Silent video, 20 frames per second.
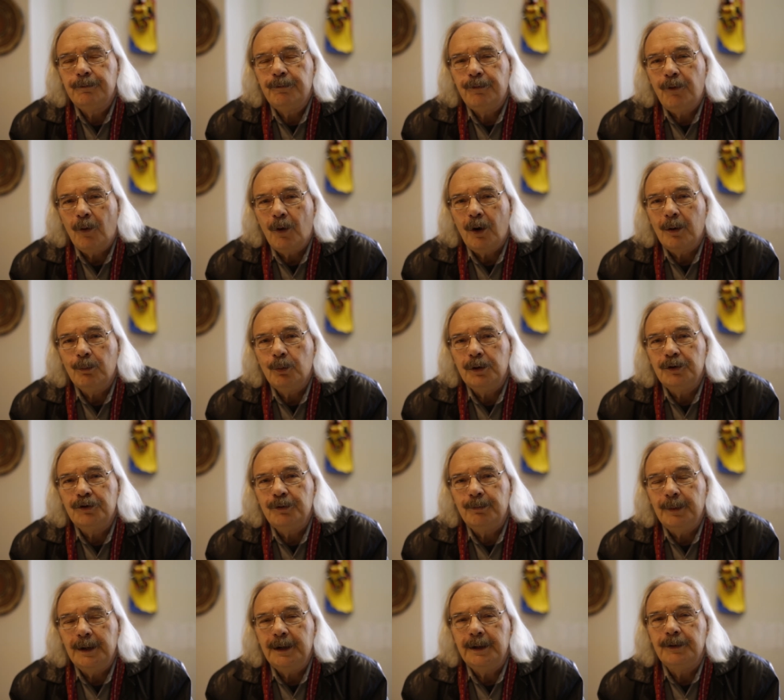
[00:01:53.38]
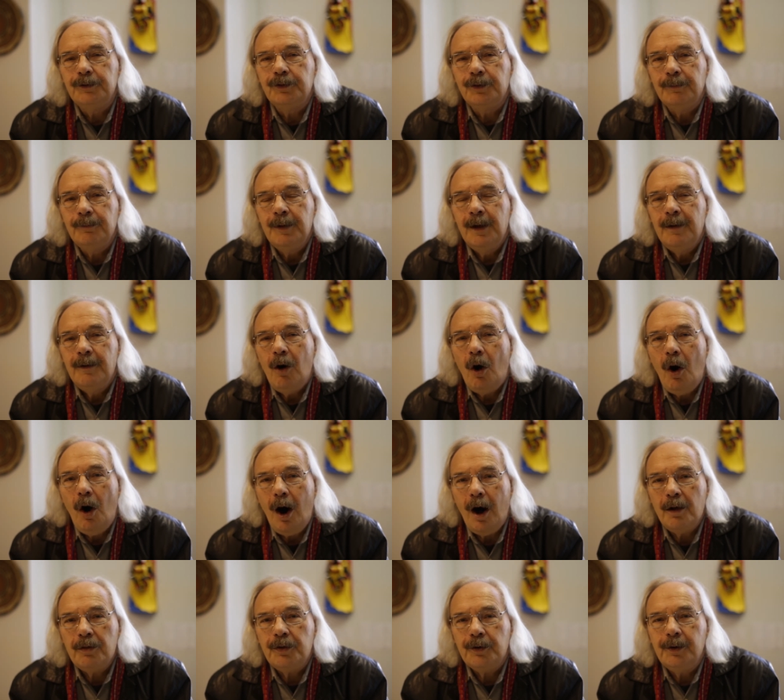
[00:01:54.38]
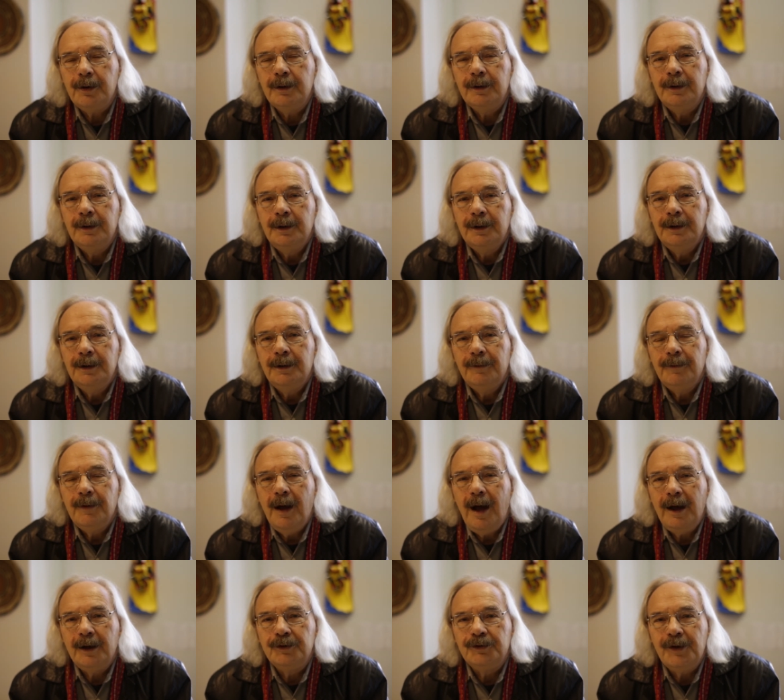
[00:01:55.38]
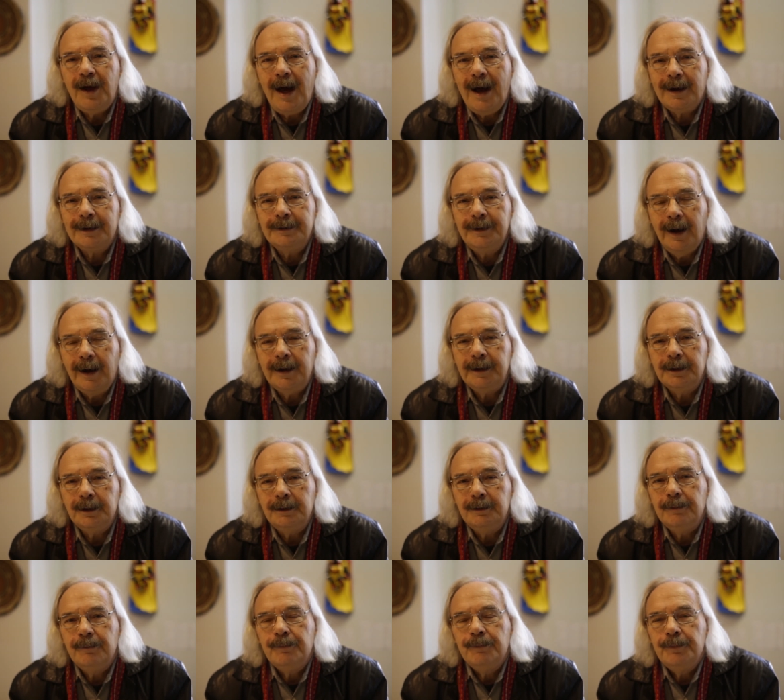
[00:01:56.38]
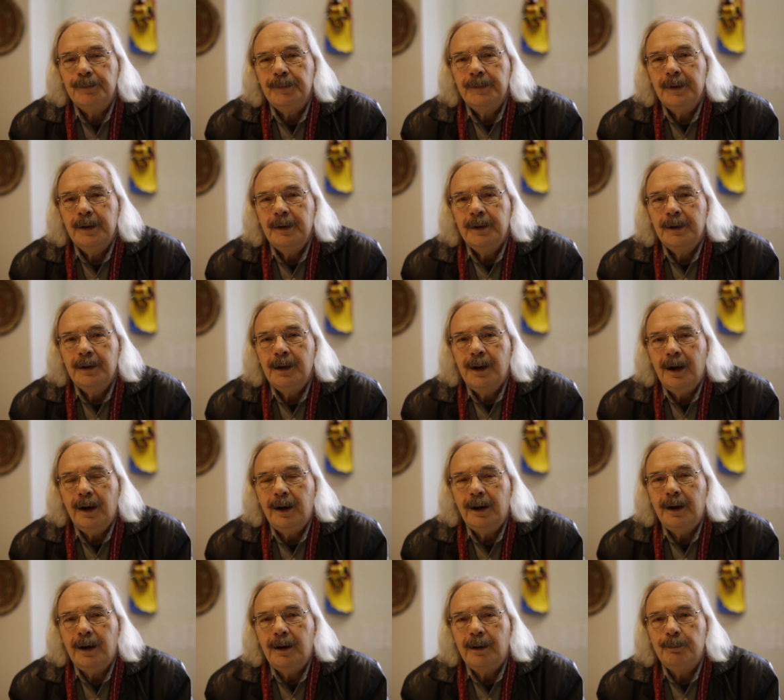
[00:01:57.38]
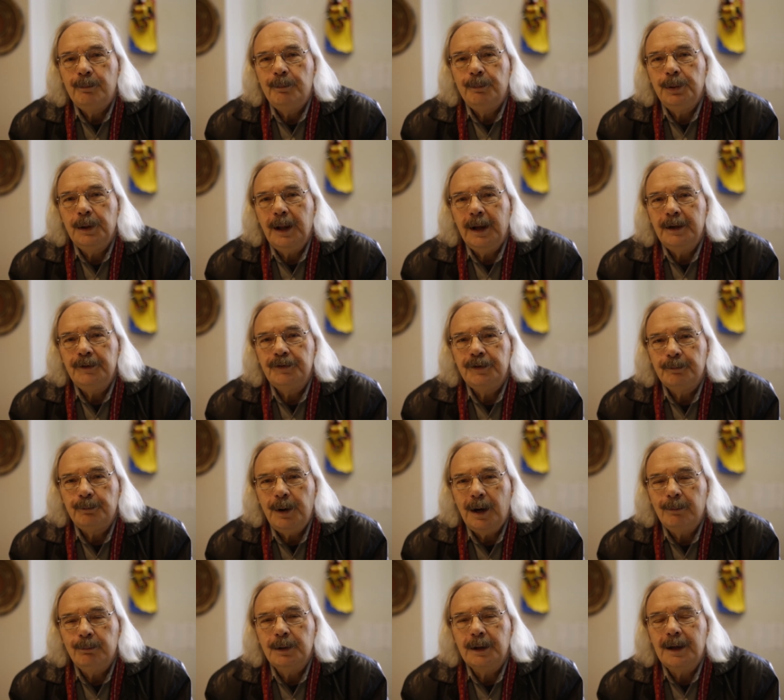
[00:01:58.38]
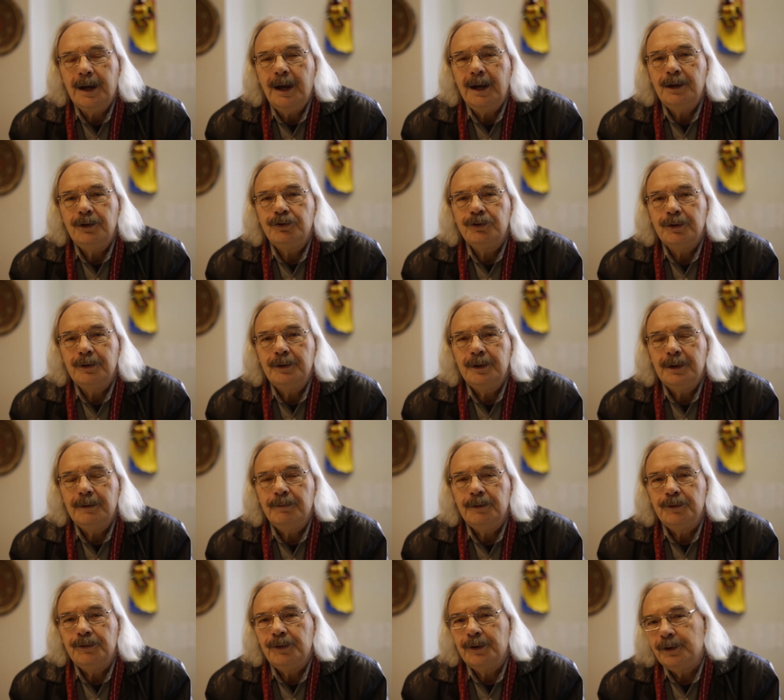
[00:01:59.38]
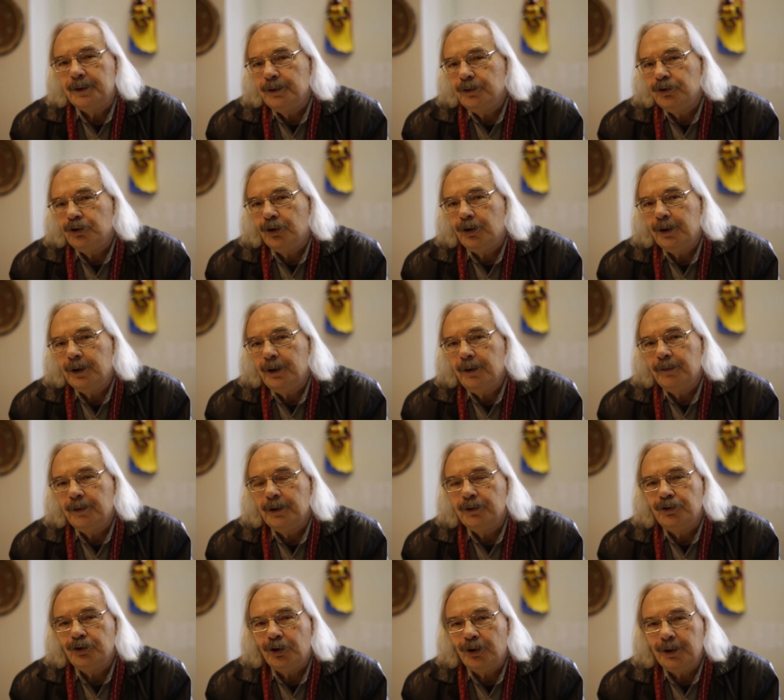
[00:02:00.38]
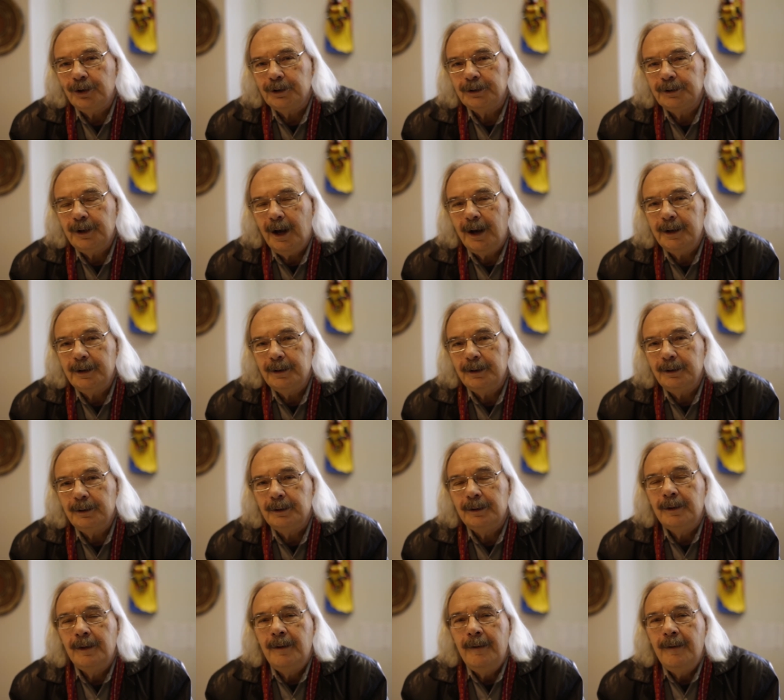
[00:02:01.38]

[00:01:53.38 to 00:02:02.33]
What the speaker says: form, which means author, exact title, place of publication, if it's in a journal, the journal title,